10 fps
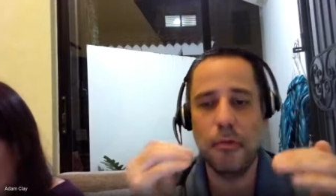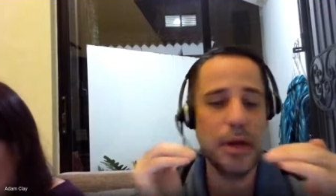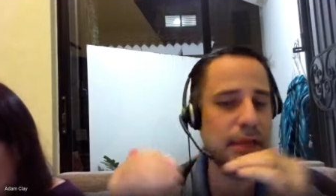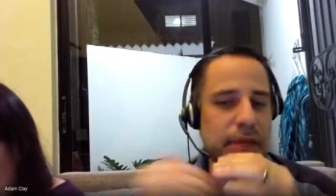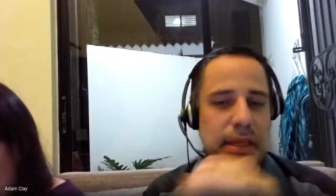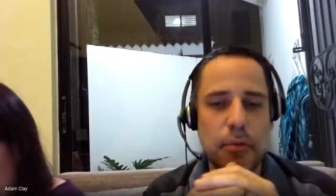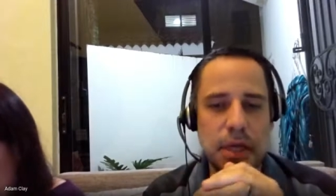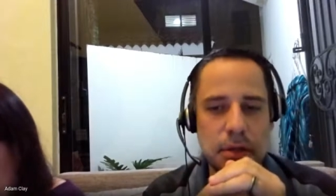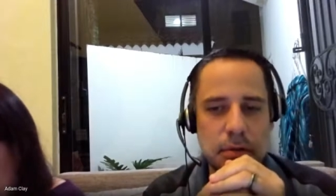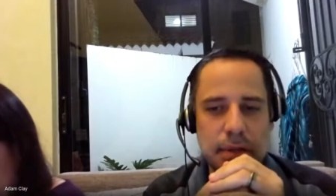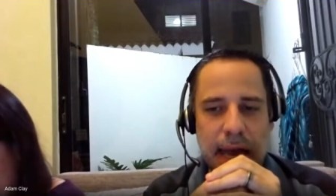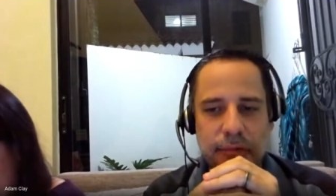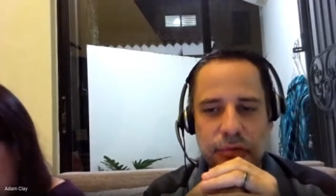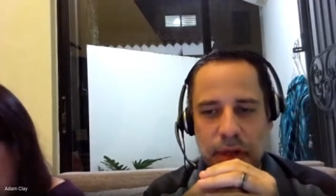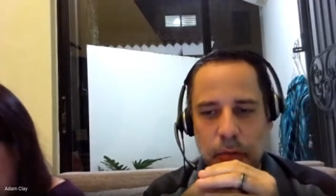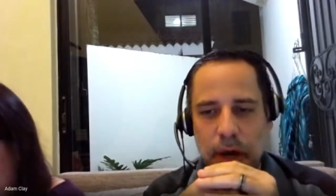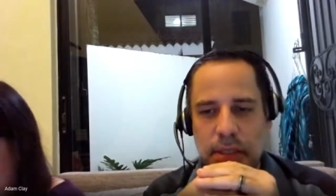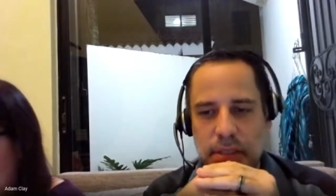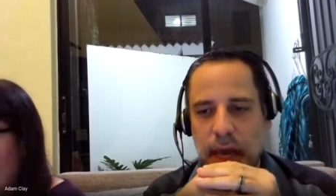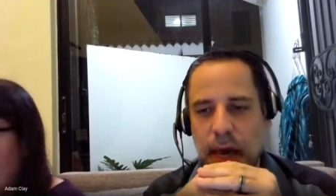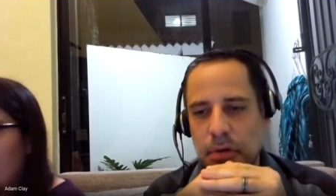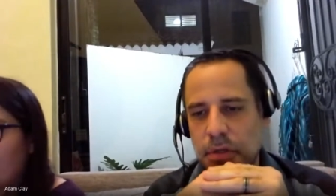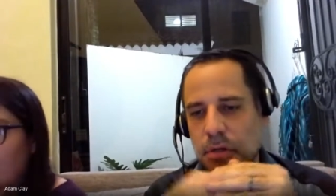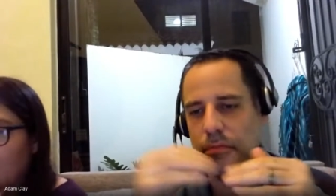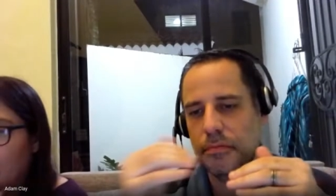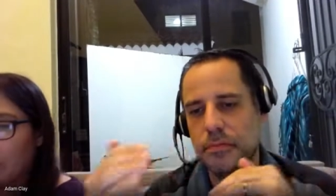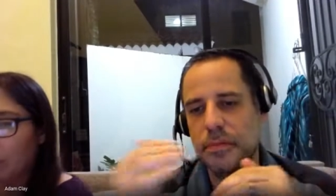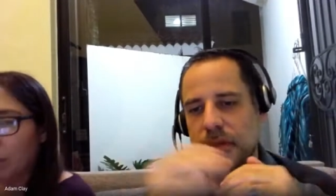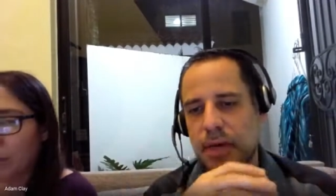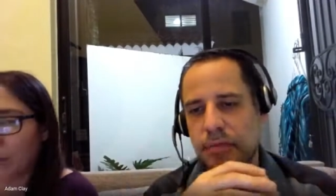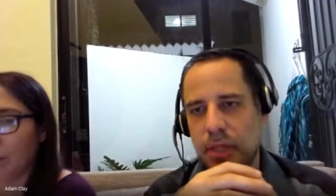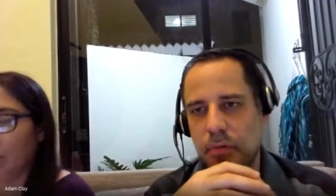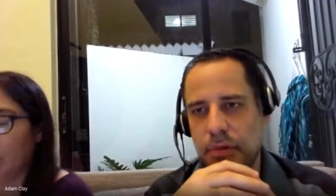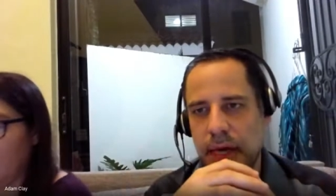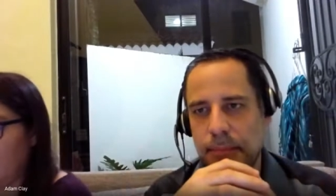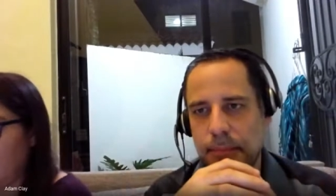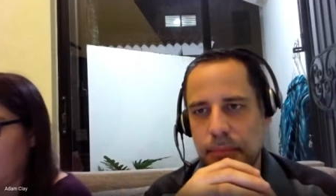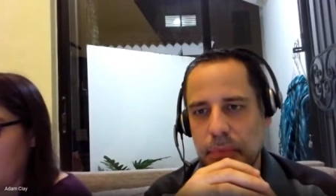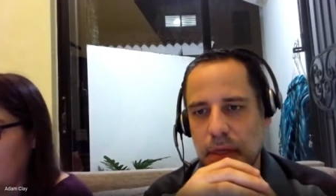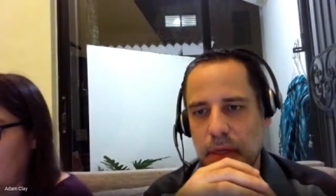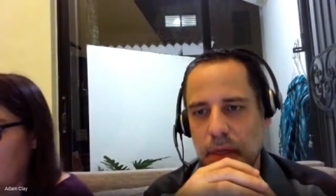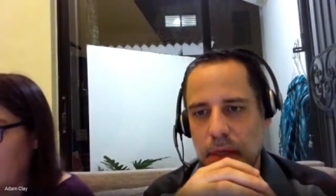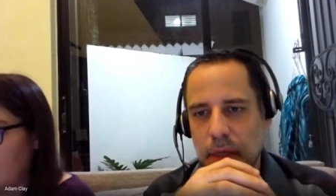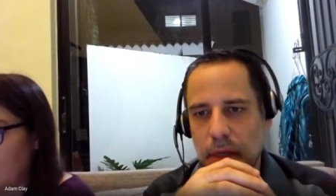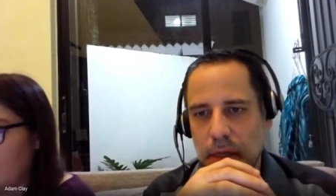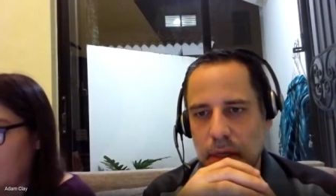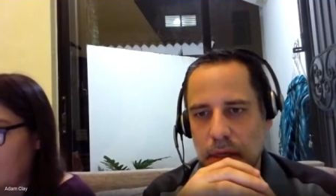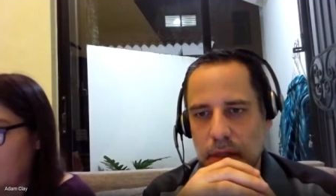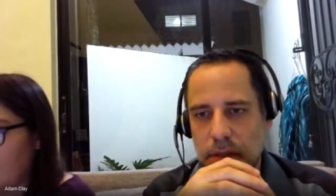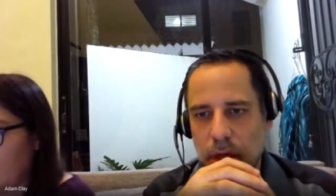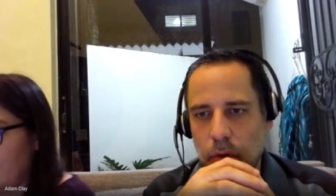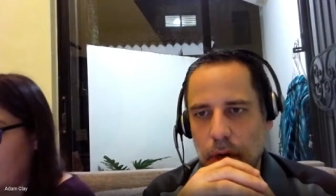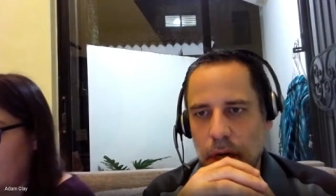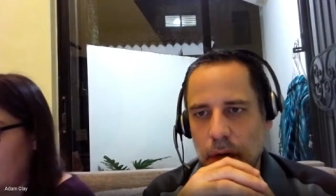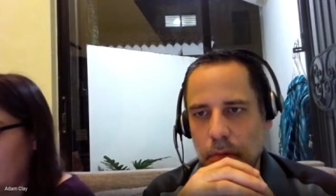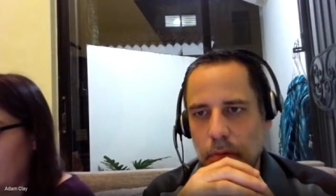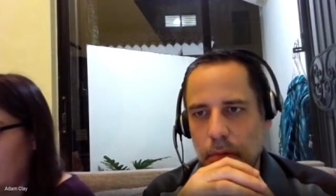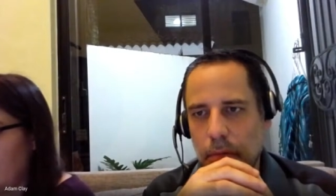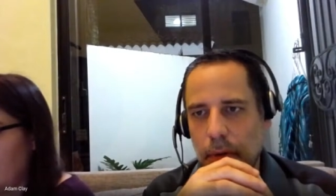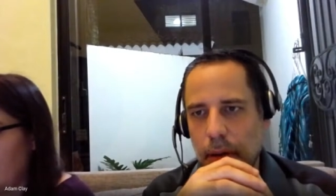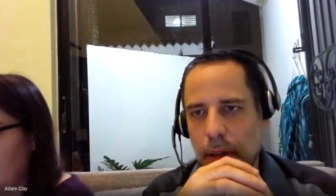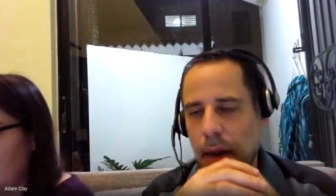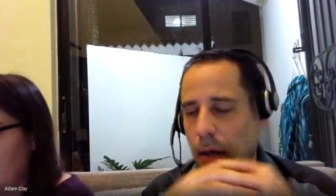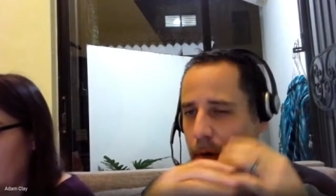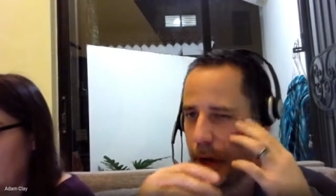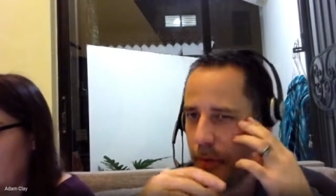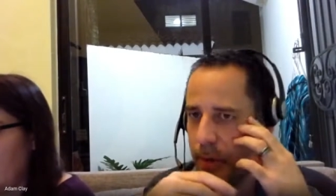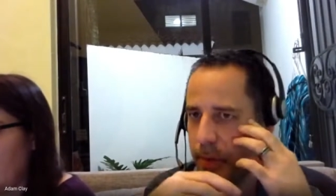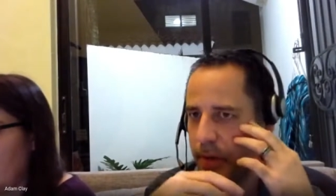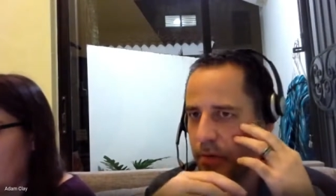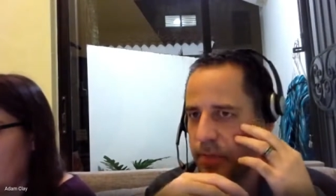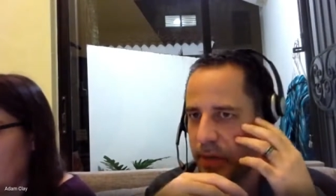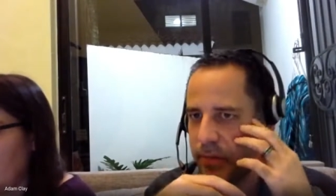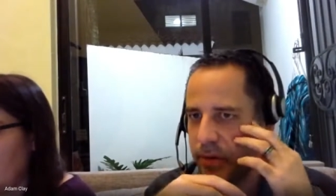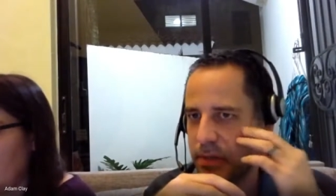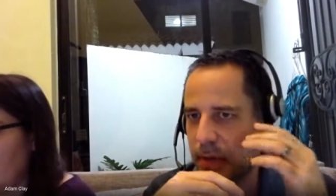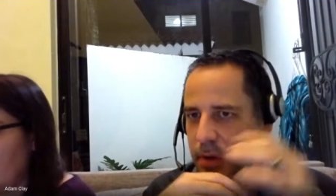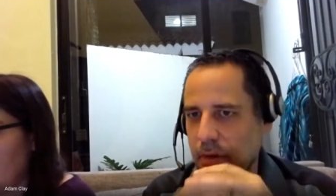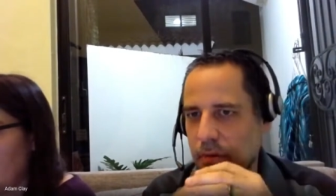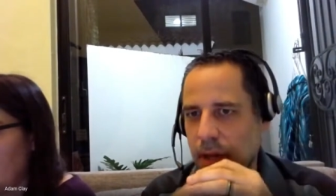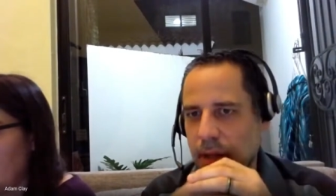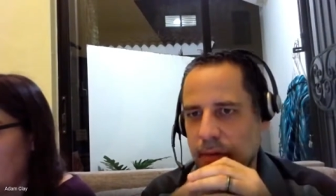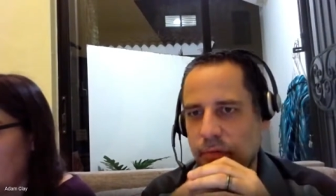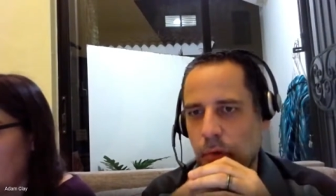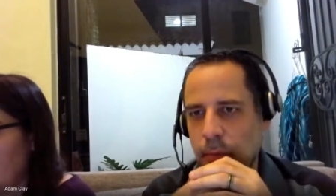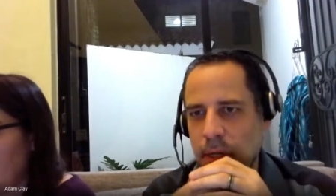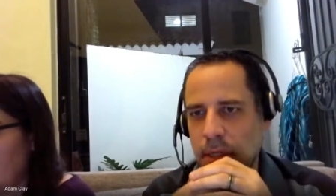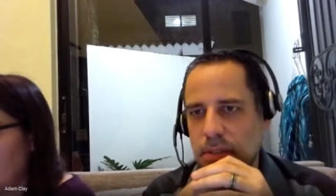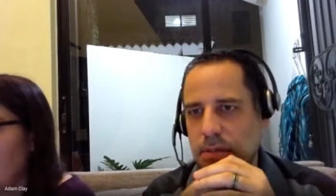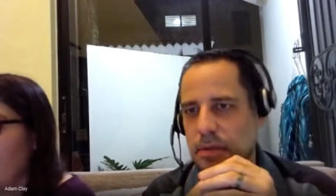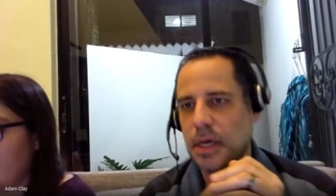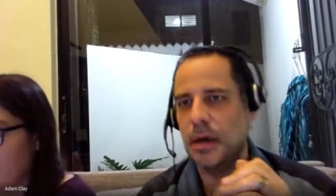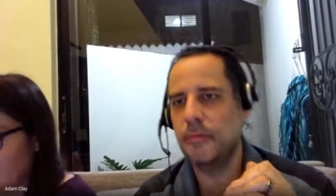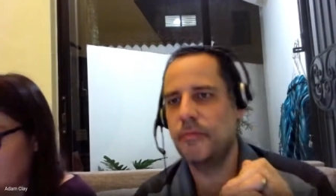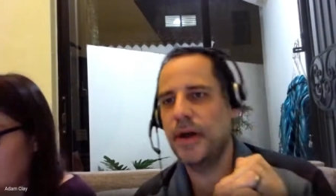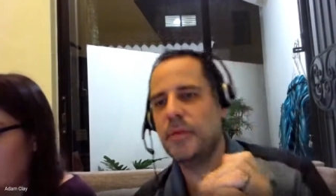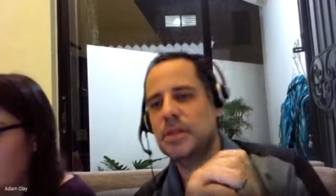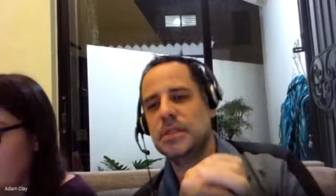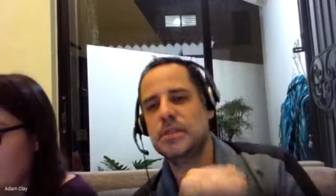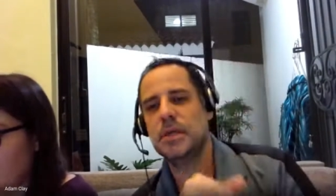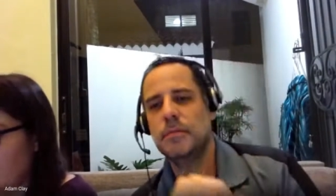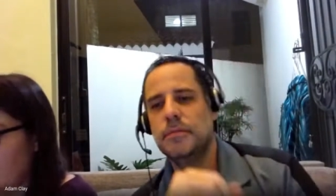anything that we can do scaffolding wise, I would do definitely with that. So, and I want to be respectful of our time here, because we've got like 4 minutes, 5 minutes. And so,